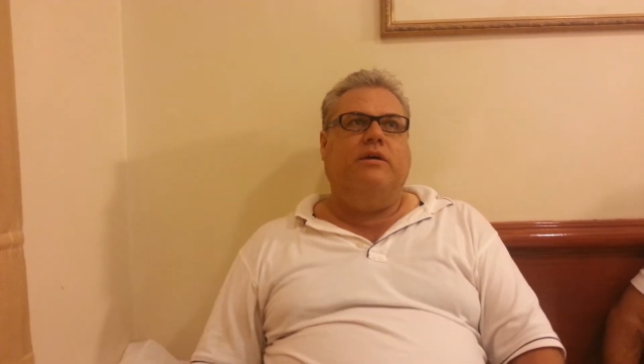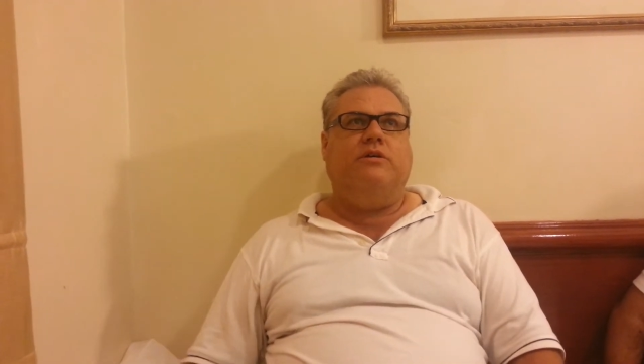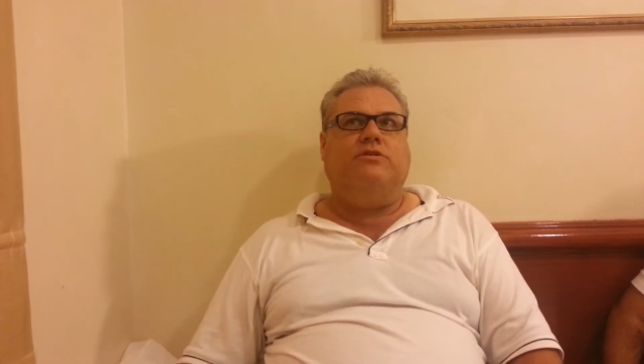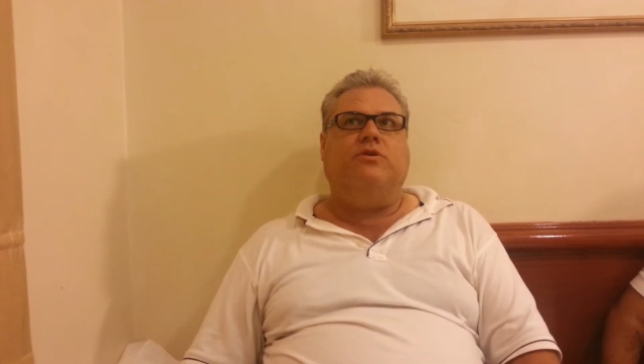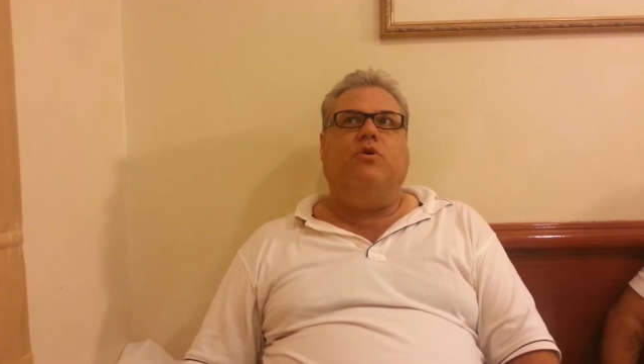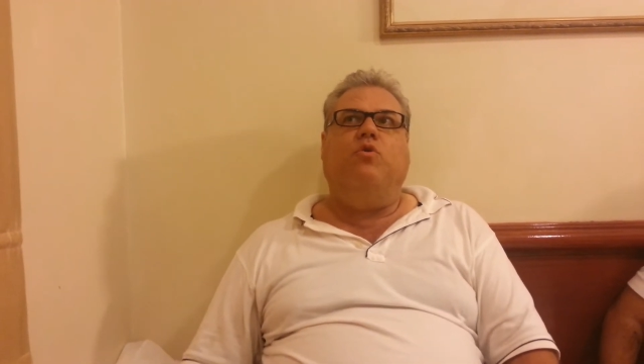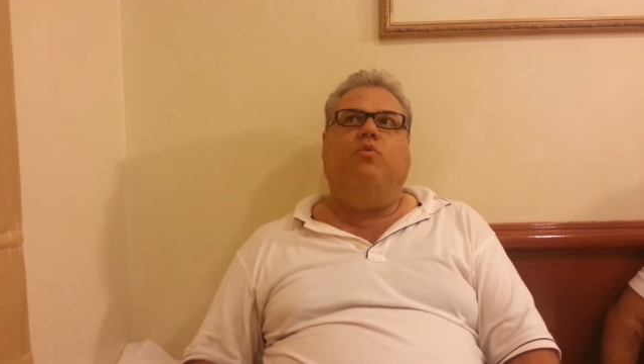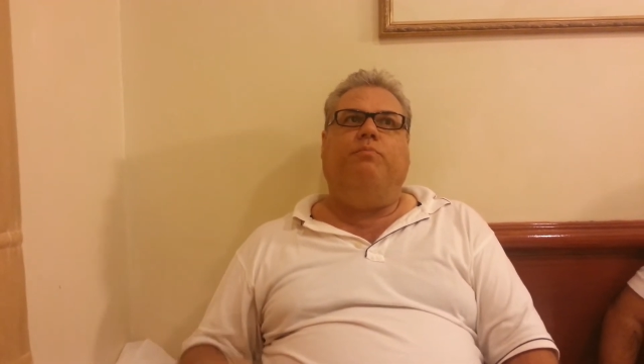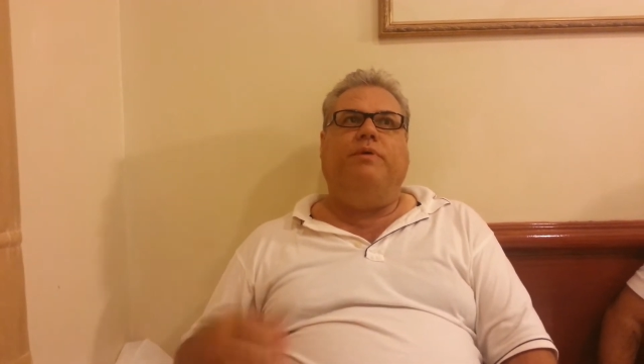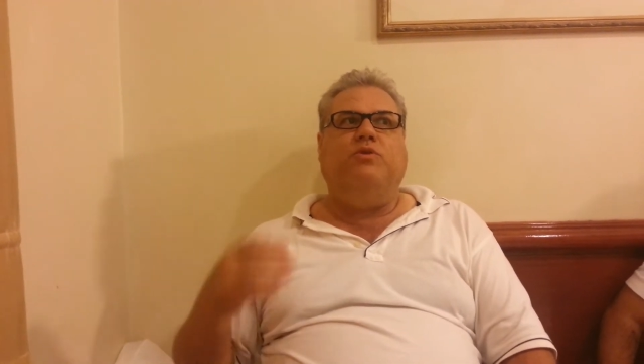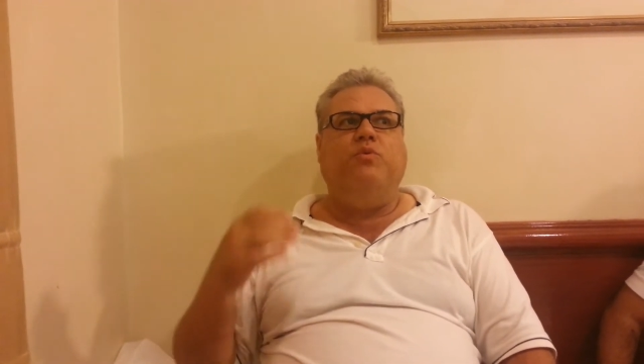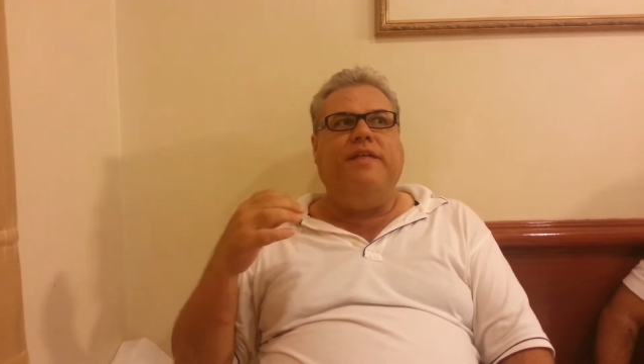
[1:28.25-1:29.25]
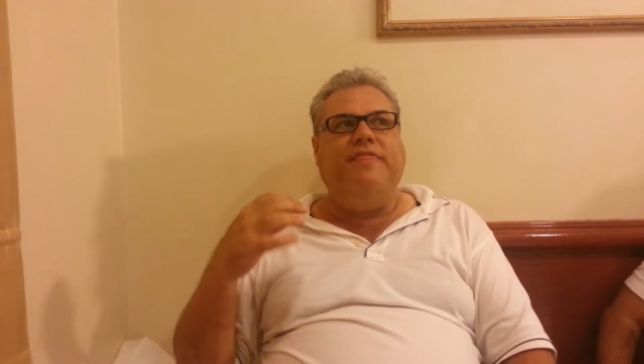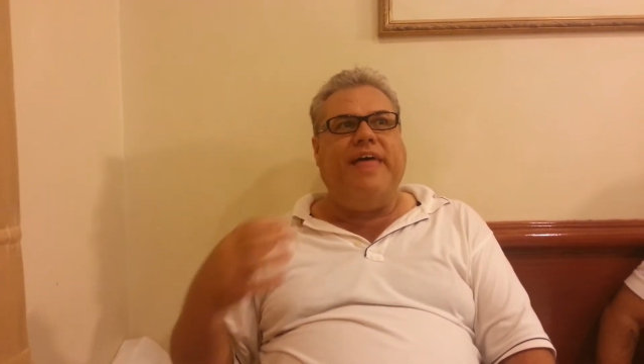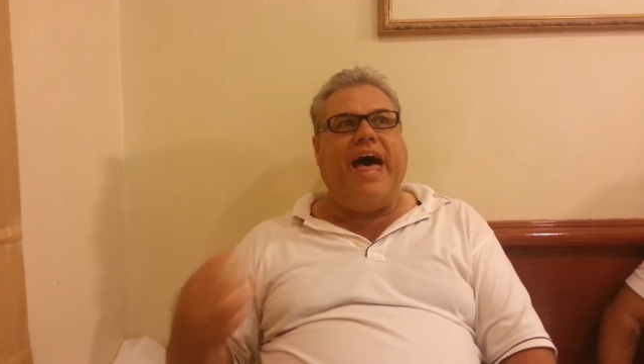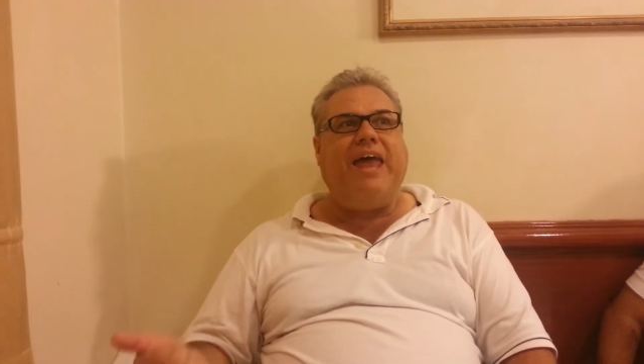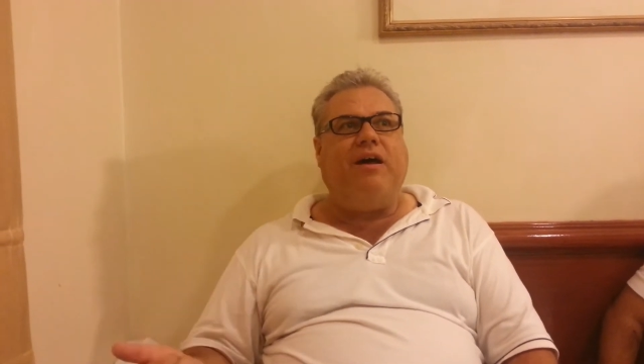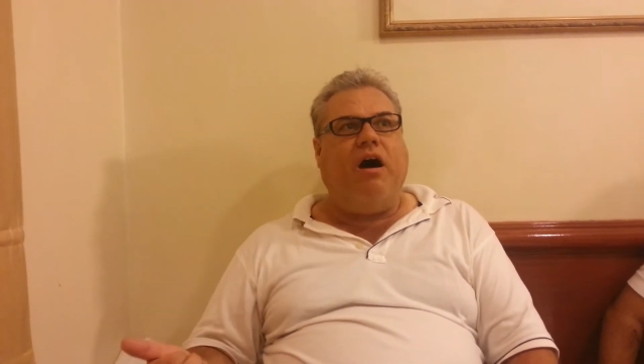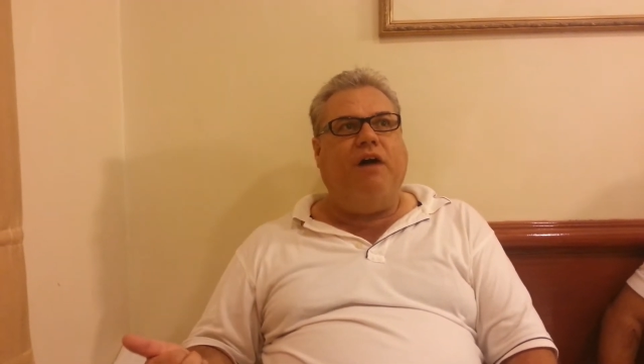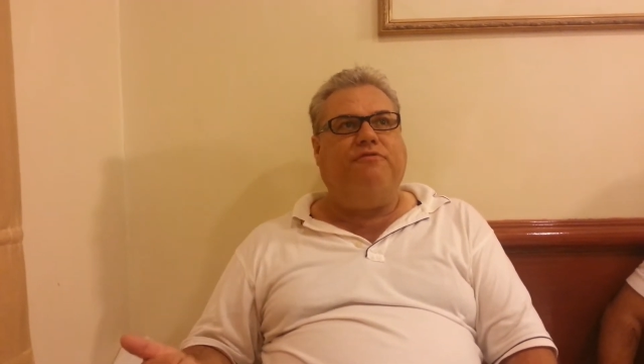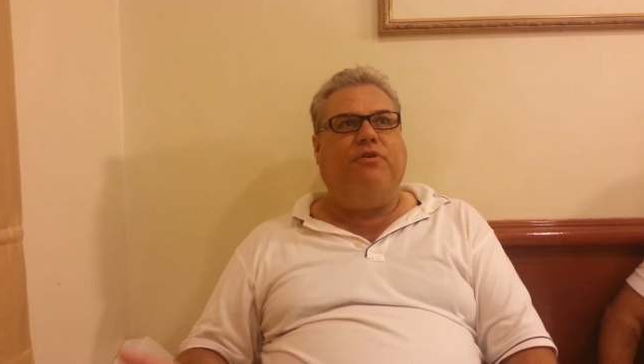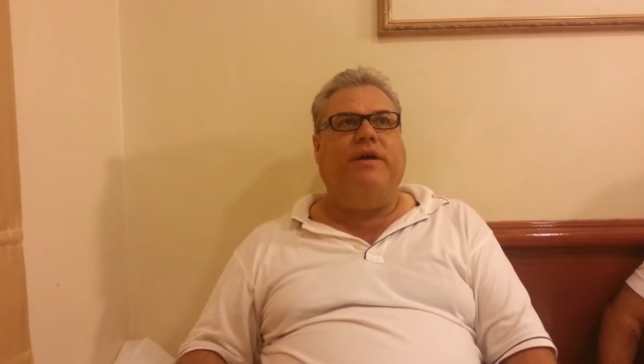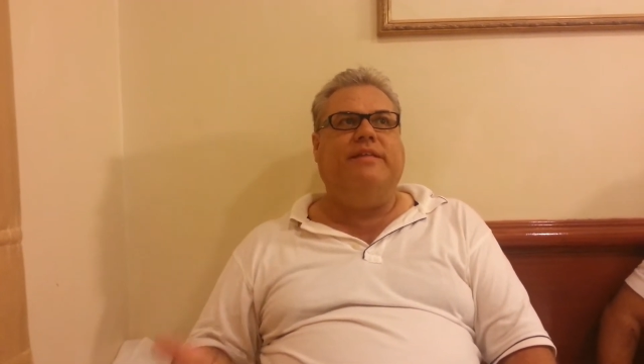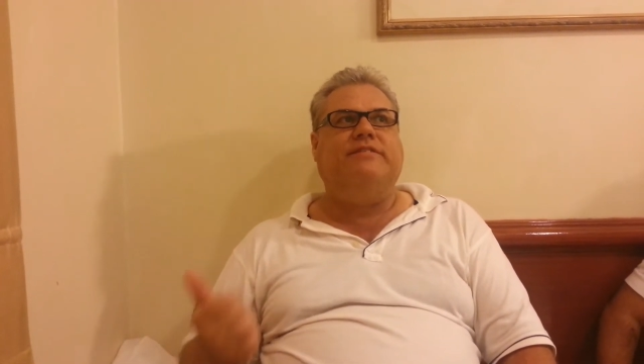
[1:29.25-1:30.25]
So between that
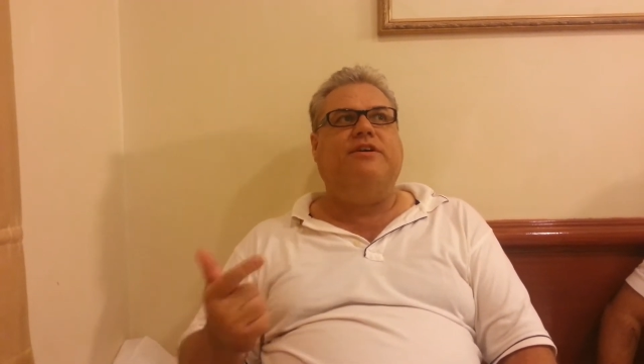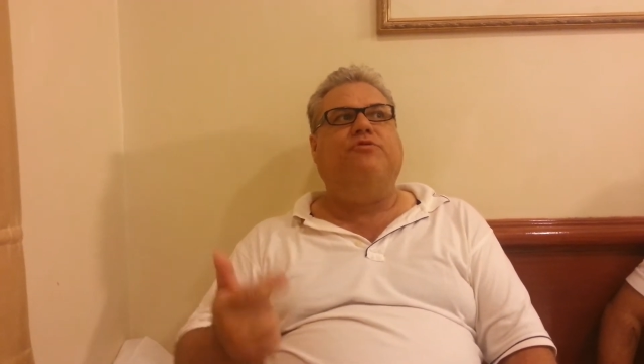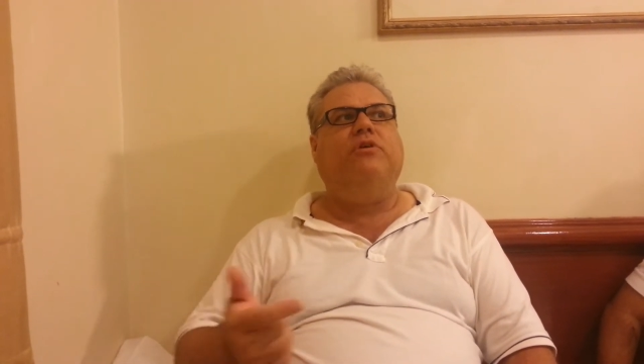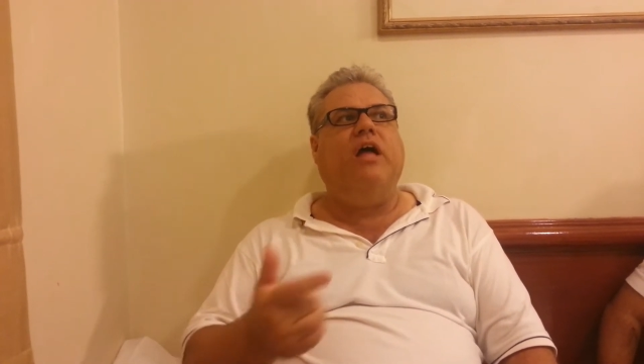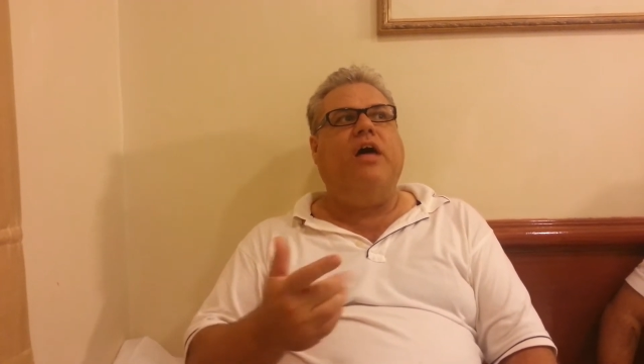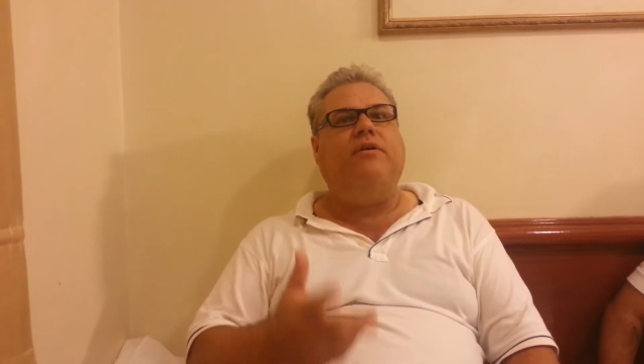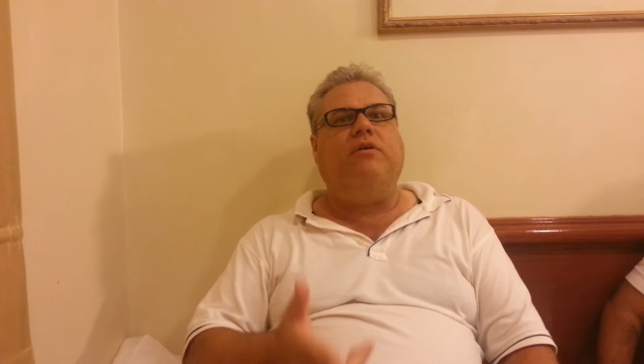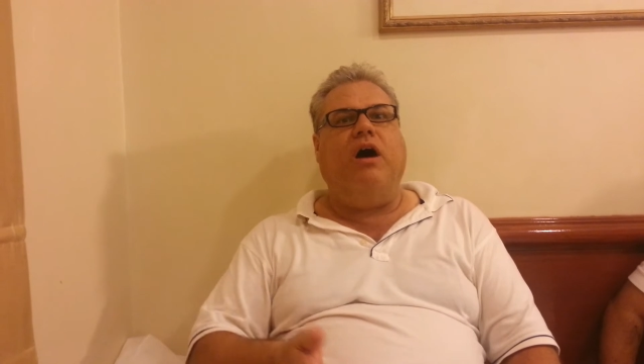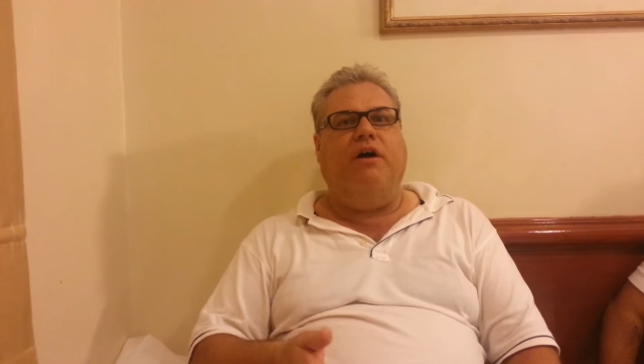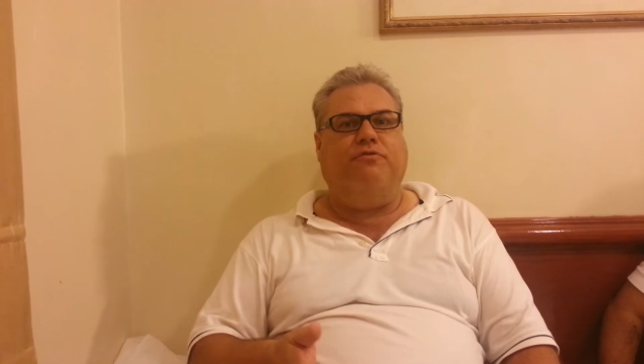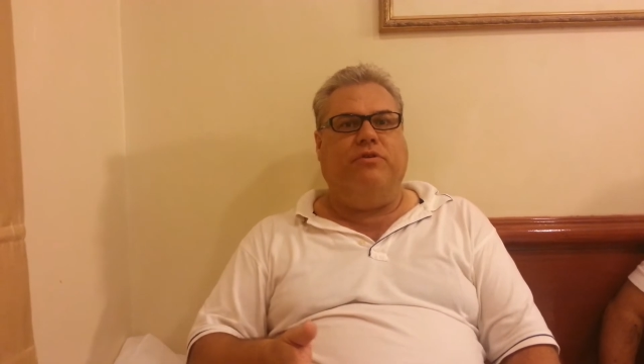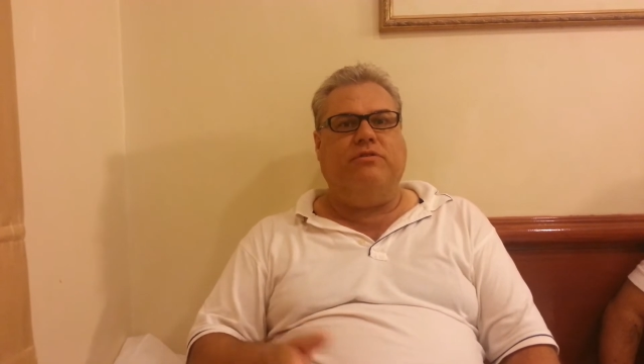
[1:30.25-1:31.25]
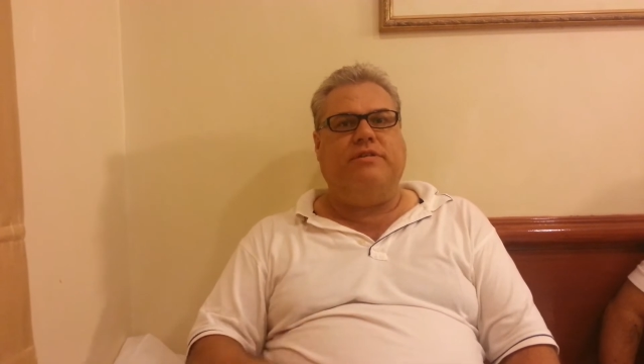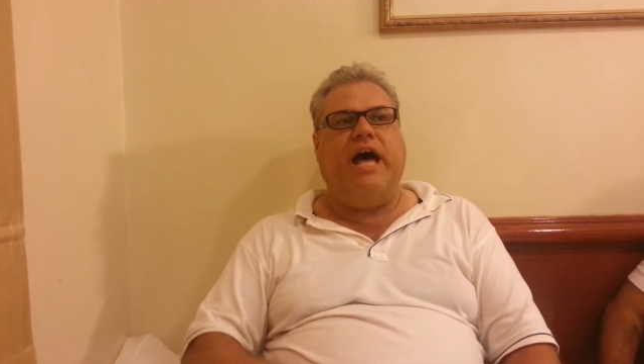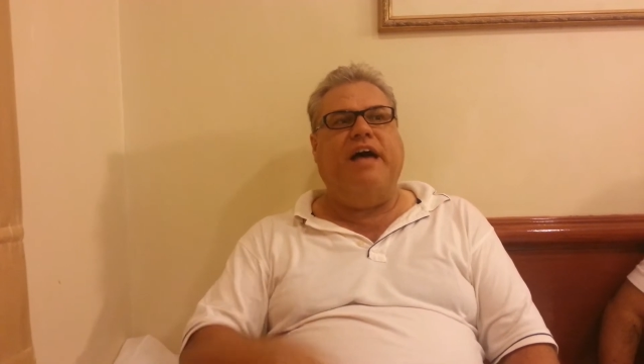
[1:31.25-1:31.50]
offer and several other offers,